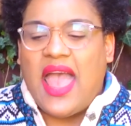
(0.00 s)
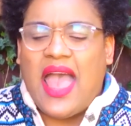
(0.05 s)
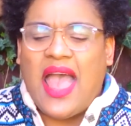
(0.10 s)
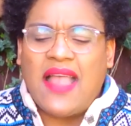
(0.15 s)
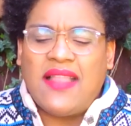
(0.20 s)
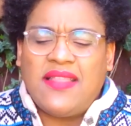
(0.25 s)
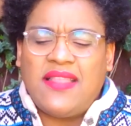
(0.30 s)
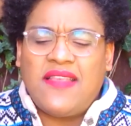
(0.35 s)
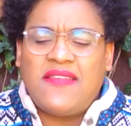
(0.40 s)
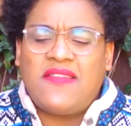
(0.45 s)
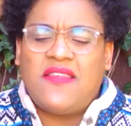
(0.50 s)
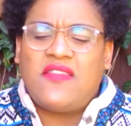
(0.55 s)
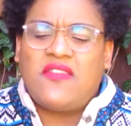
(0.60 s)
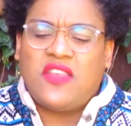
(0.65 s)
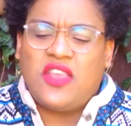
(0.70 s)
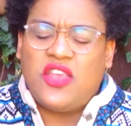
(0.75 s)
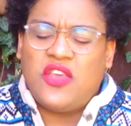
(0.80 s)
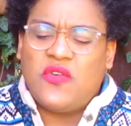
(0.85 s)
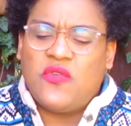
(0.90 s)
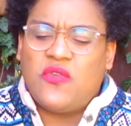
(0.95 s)
And this
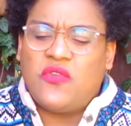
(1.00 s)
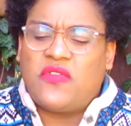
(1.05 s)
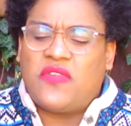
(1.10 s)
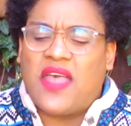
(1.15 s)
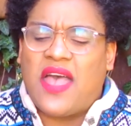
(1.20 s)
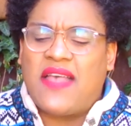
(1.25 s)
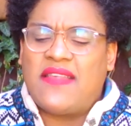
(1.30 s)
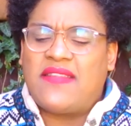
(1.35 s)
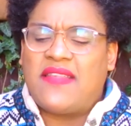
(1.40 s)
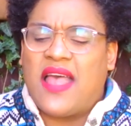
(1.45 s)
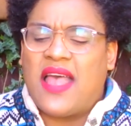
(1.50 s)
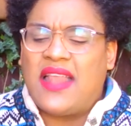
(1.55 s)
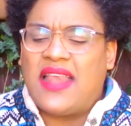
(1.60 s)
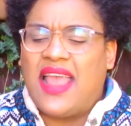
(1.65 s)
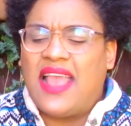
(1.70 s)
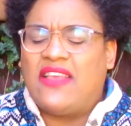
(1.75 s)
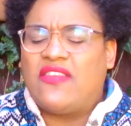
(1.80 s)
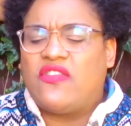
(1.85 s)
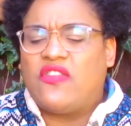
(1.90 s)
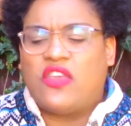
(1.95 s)
is used as an
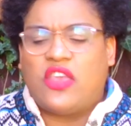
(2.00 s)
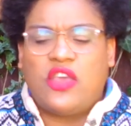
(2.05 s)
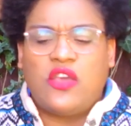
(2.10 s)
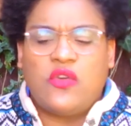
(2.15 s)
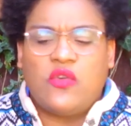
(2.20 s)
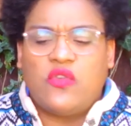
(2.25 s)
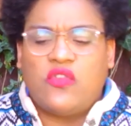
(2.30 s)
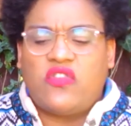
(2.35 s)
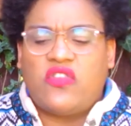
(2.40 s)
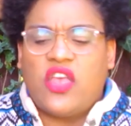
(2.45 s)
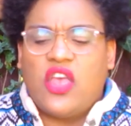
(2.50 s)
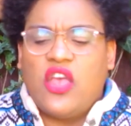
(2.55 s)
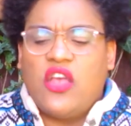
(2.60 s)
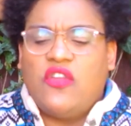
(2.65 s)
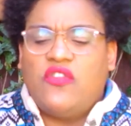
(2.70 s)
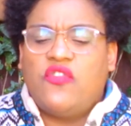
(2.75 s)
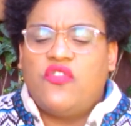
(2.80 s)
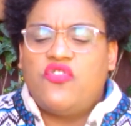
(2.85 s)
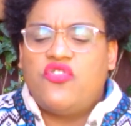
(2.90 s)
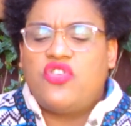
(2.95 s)
excuse
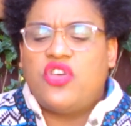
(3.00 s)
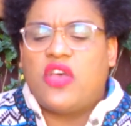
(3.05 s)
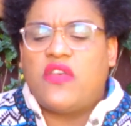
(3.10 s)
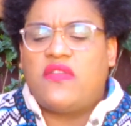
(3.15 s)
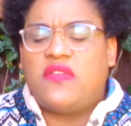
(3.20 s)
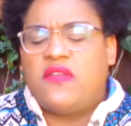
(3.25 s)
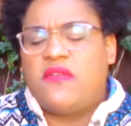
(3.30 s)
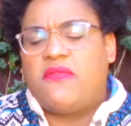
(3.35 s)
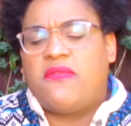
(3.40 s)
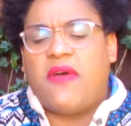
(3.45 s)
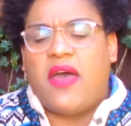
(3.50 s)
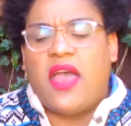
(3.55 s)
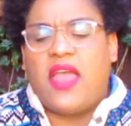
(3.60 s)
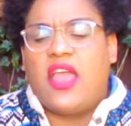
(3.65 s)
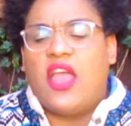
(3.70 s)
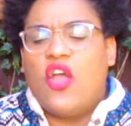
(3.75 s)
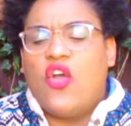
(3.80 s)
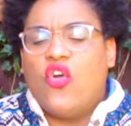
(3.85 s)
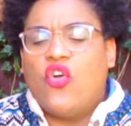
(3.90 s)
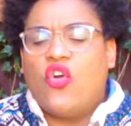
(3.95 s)
to
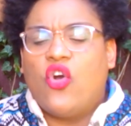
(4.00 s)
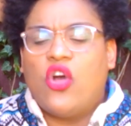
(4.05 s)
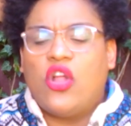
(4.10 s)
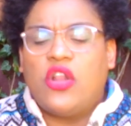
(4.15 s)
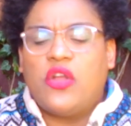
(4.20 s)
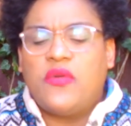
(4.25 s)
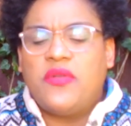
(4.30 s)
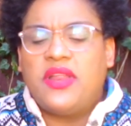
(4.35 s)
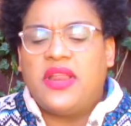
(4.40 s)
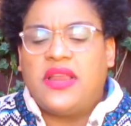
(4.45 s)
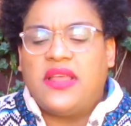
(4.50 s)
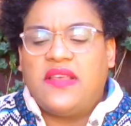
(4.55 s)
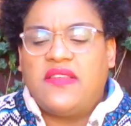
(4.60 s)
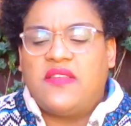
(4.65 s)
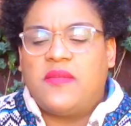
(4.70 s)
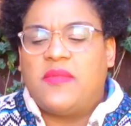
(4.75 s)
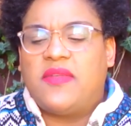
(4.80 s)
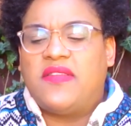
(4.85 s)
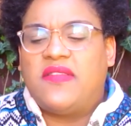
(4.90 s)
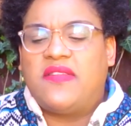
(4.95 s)
justify
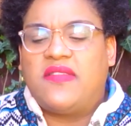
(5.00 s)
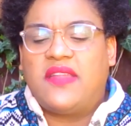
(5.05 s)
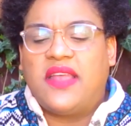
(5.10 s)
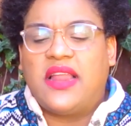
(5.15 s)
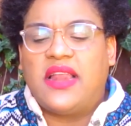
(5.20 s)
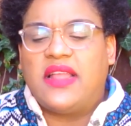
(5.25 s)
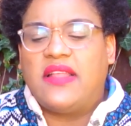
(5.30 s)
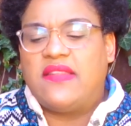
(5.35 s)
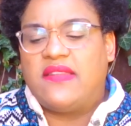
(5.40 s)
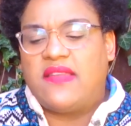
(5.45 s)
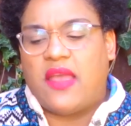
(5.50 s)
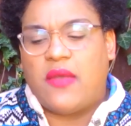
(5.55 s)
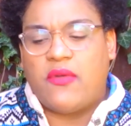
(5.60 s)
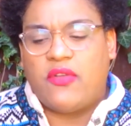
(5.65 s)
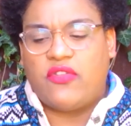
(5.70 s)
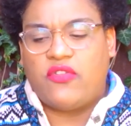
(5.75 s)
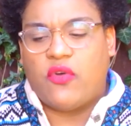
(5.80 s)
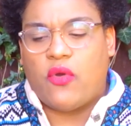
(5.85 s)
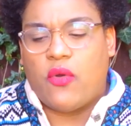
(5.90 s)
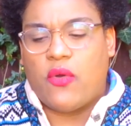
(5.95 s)
colonialism and stealing
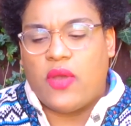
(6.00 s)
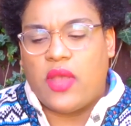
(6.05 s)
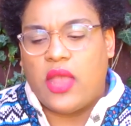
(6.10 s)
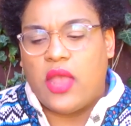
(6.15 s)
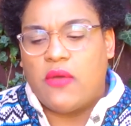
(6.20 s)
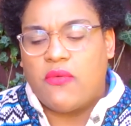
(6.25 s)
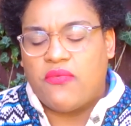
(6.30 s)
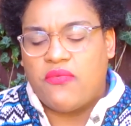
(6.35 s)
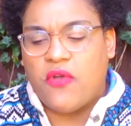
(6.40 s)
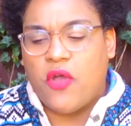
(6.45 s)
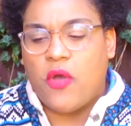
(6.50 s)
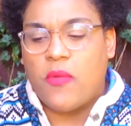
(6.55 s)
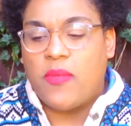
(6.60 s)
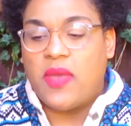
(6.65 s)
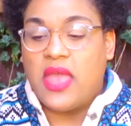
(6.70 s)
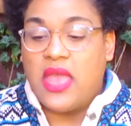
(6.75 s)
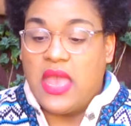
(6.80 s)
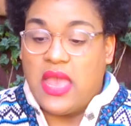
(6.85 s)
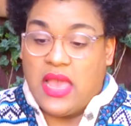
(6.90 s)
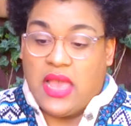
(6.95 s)
territory from,
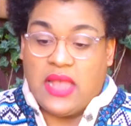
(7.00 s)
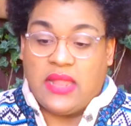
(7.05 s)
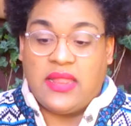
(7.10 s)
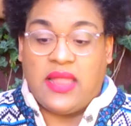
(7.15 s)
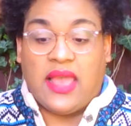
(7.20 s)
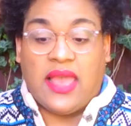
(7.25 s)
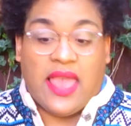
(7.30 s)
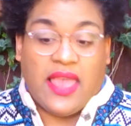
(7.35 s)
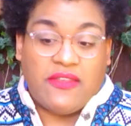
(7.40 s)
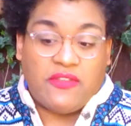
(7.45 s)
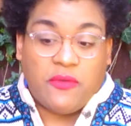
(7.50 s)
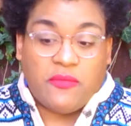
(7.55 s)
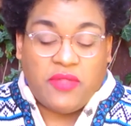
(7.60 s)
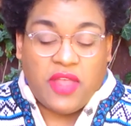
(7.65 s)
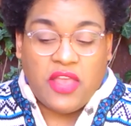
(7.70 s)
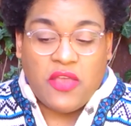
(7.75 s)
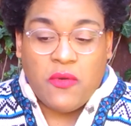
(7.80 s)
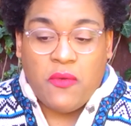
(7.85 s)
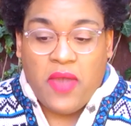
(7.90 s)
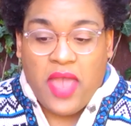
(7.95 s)
in the case of
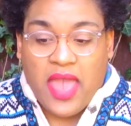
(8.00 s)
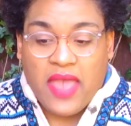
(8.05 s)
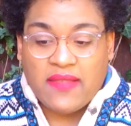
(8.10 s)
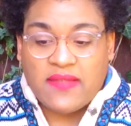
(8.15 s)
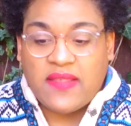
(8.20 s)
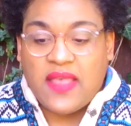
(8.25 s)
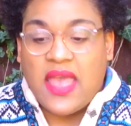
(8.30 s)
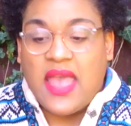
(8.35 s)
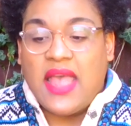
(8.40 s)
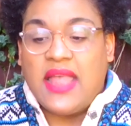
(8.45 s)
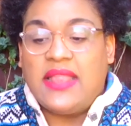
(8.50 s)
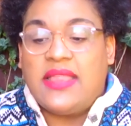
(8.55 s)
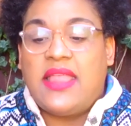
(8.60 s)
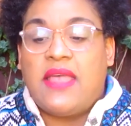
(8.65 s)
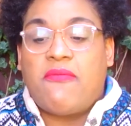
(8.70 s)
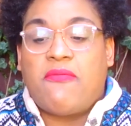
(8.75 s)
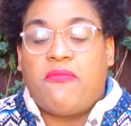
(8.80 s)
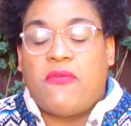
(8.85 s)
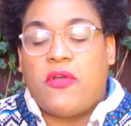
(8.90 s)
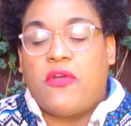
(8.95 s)
the US,
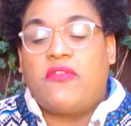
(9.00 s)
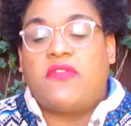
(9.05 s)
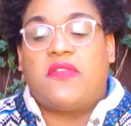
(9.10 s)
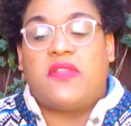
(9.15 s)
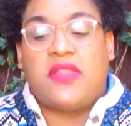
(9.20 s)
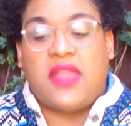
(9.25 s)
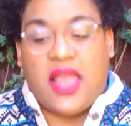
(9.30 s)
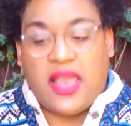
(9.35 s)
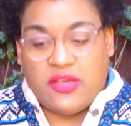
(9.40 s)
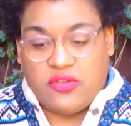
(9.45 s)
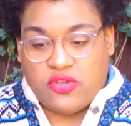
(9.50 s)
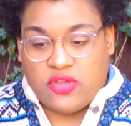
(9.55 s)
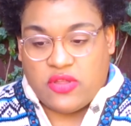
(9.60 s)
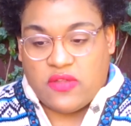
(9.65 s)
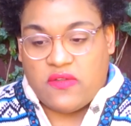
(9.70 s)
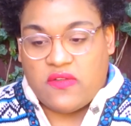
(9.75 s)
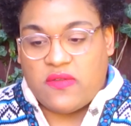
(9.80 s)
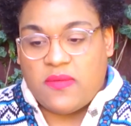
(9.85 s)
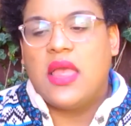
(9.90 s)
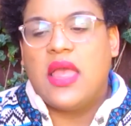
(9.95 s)
the First
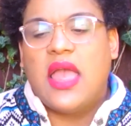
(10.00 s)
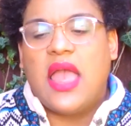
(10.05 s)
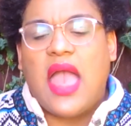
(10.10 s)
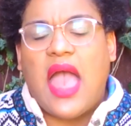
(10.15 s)
Nations.